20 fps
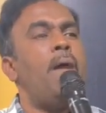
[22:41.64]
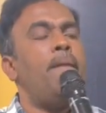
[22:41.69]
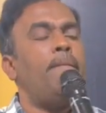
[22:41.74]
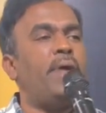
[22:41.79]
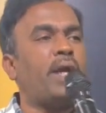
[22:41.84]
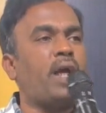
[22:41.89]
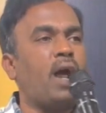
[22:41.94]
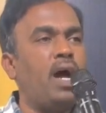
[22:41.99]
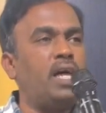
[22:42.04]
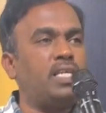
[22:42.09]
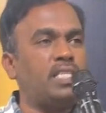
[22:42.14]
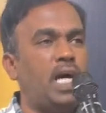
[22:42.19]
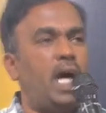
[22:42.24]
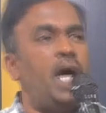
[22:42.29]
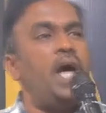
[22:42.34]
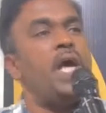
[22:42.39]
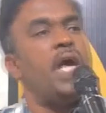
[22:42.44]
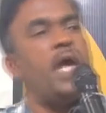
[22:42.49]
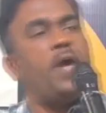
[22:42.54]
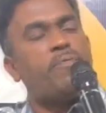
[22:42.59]
because
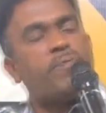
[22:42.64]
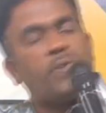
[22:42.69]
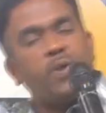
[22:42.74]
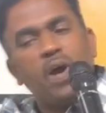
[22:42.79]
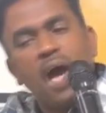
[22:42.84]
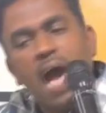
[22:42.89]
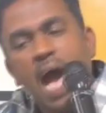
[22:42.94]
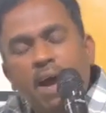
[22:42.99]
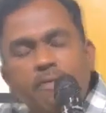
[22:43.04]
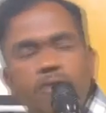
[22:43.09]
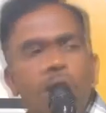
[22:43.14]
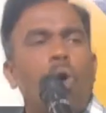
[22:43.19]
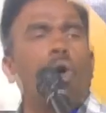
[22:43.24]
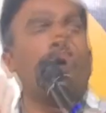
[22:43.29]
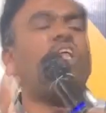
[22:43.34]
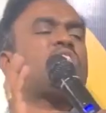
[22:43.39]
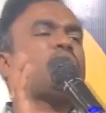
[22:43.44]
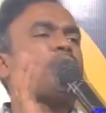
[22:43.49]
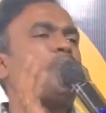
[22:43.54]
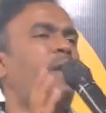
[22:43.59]
if you have a
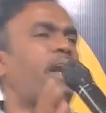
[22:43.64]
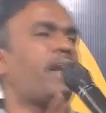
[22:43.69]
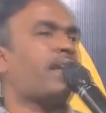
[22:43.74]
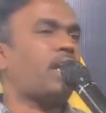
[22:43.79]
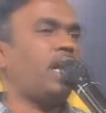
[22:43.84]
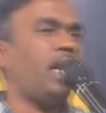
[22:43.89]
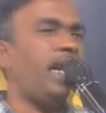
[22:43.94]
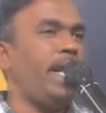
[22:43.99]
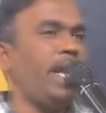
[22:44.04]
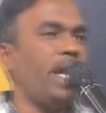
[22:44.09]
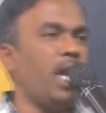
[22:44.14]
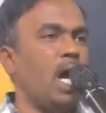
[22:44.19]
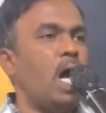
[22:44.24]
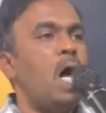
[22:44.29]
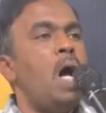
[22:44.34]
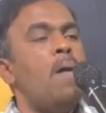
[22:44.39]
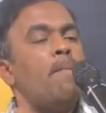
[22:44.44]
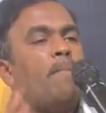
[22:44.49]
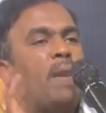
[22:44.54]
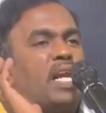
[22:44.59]
Holy Spirit leading,
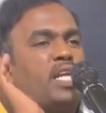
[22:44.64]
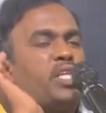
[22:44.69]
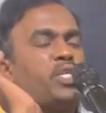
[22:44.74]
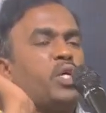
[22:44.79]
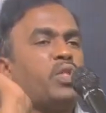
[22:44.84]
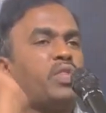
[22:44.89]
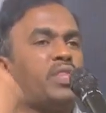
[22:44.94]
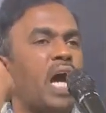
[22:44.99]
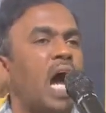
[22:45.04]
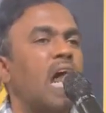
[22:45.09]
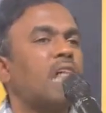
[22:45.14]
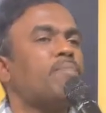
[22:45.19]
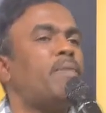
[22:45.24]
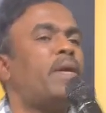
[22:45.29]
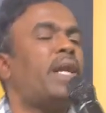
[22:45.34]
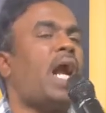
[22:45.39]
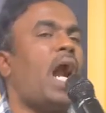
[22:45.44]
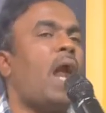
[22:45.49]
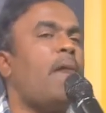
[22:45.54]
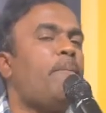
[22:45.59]
parishuddhaatma
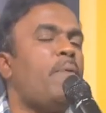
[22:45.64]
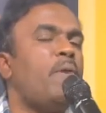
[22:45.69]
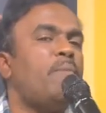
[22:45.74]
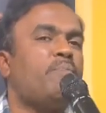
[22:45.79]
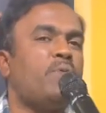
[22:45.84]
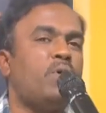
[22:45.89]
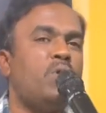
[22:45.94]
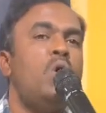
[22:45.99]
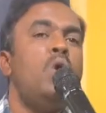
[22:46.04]
nadipimpu